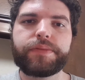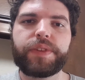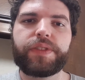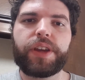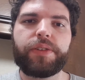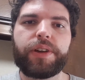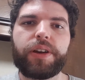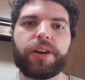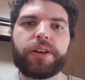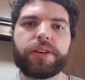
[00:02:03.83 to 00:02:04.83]
The
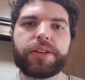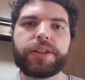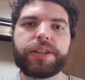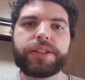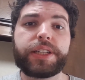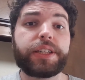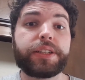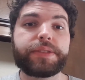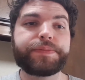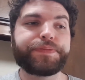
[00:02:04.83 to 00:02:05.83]
teriyaki
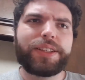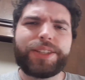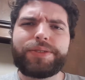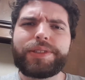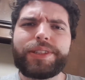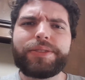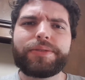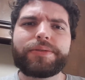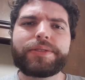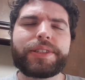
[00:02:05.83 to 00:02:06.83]
dia. You do
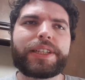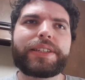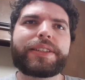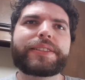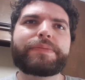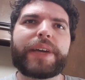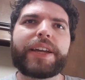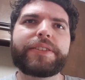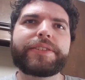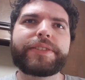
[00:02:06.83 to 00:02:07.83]
you. It doesn't
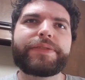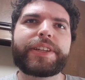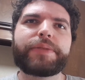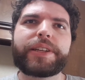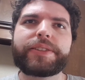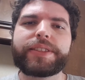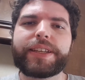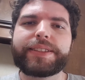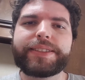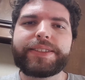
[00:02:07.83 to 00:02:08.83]
matter if anyone else
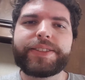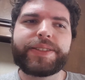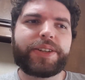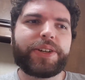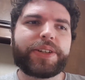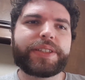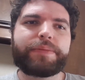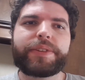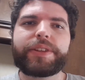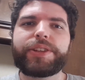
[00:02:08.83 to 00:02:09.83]
likes it. Just cook
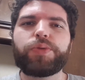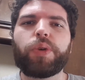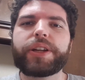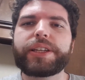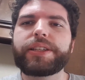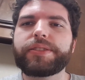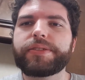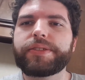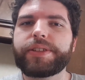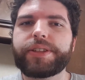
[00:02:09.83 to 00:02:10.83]
something that you want to eat,
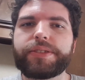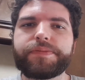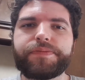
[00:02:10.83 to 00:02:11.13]
you know?